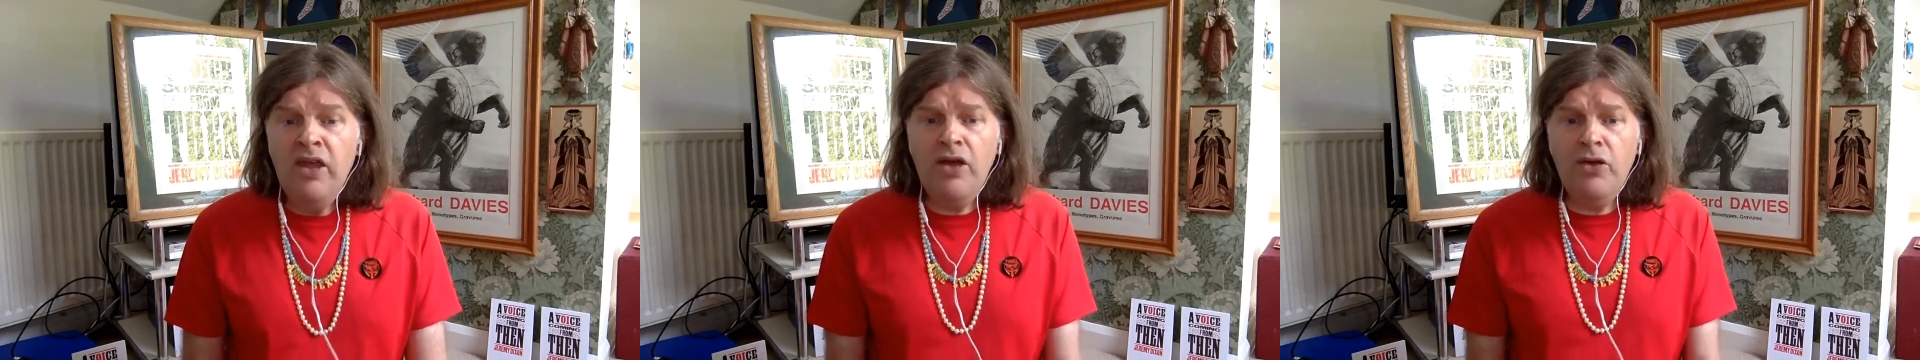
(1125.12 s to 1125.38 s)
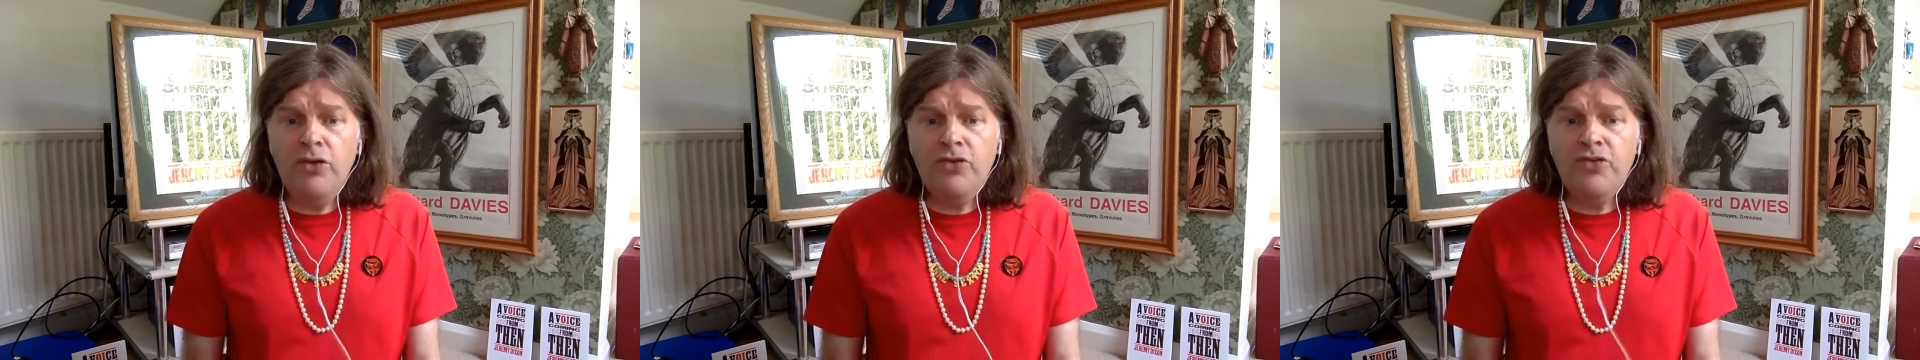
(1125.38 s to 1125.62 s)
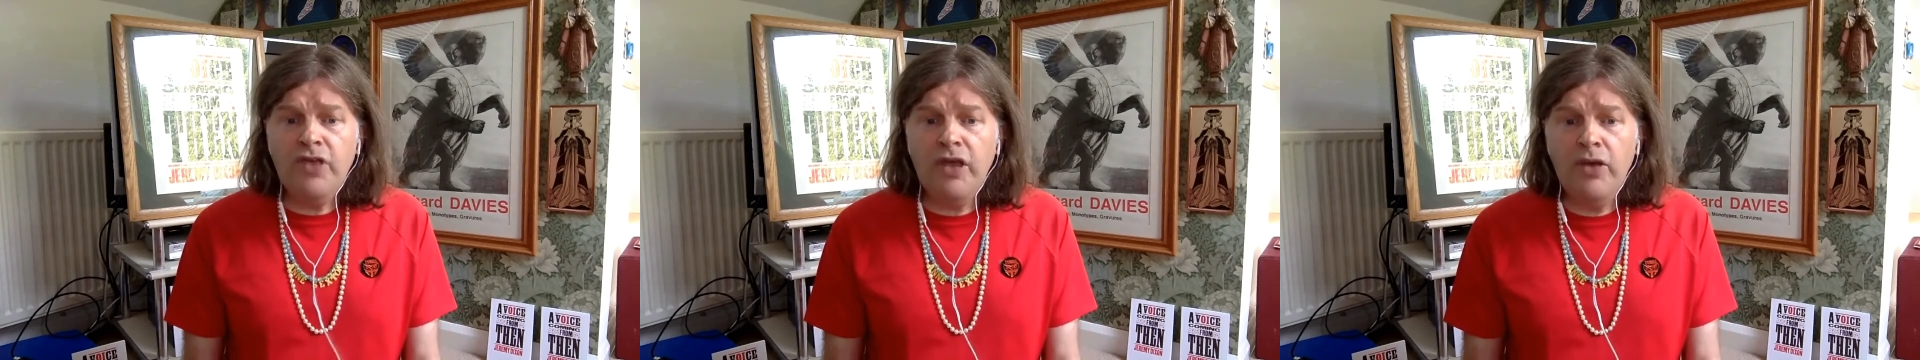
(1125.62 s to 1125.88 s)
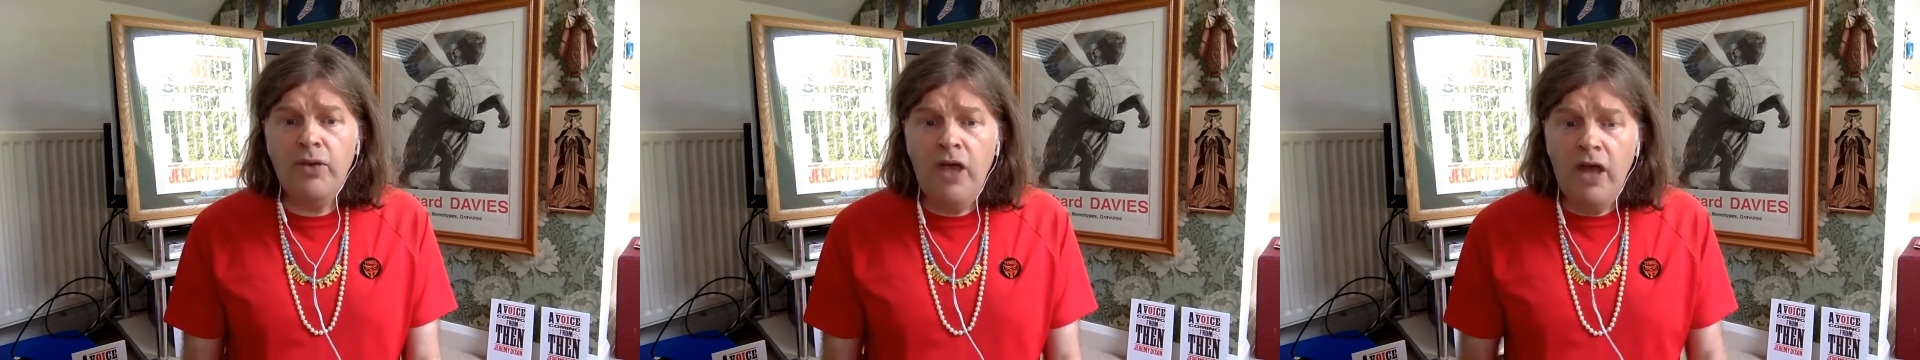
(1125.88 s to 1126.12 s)
And
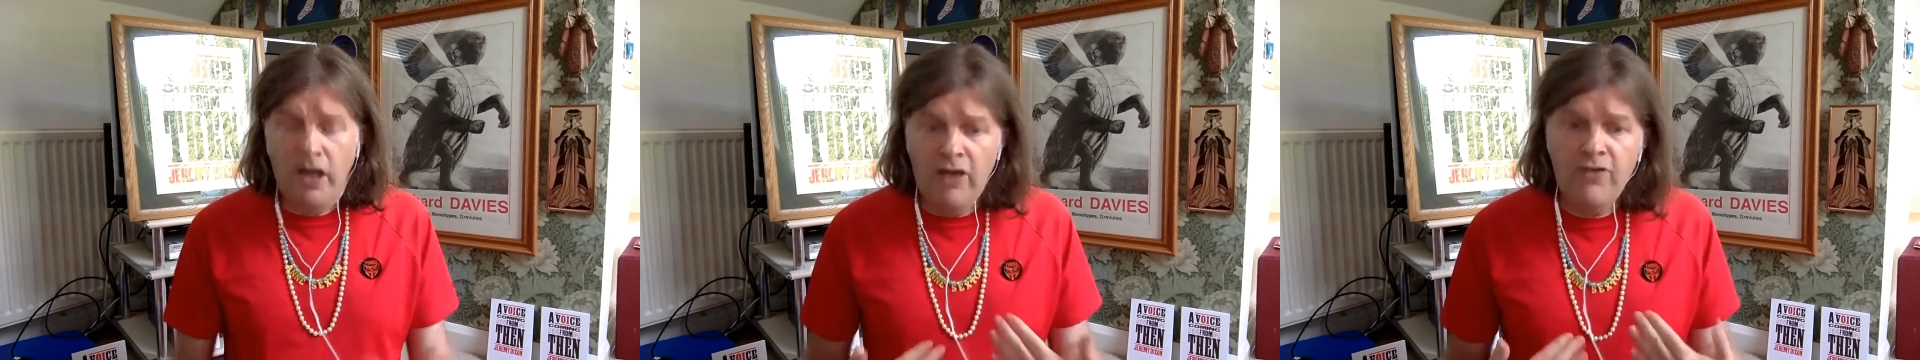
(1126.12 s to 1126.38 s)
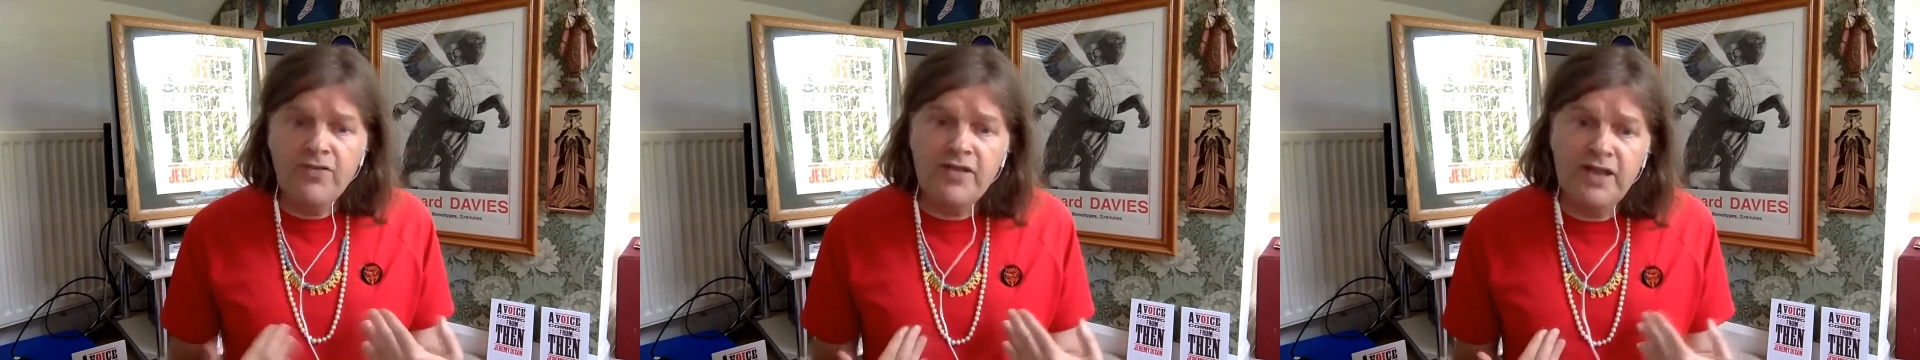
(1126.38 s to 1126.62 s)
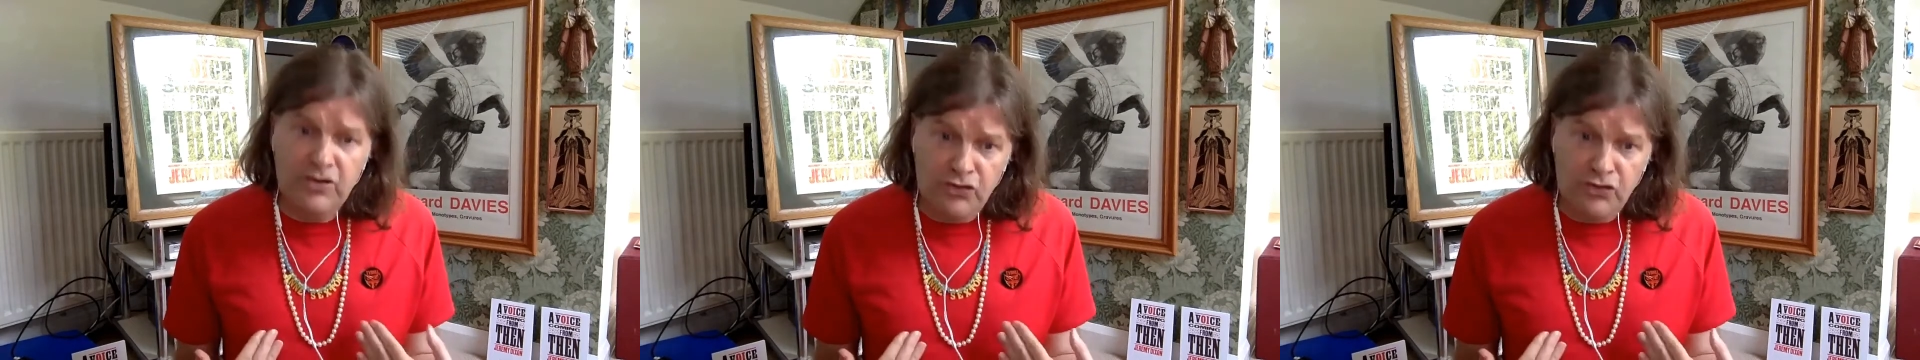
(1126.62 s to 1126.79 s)
also, I obviously